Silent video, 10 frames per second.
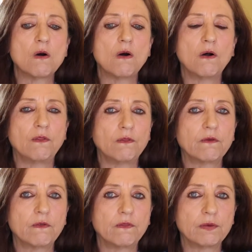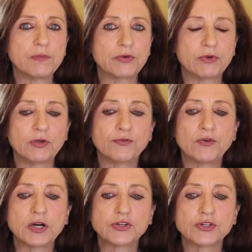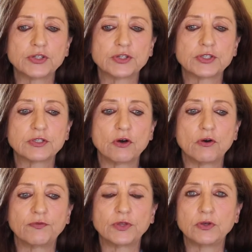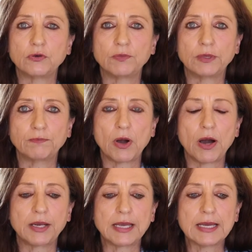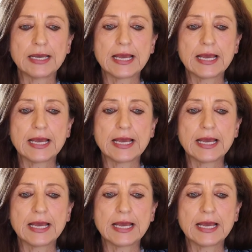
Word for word: on the mineral functions of the human body.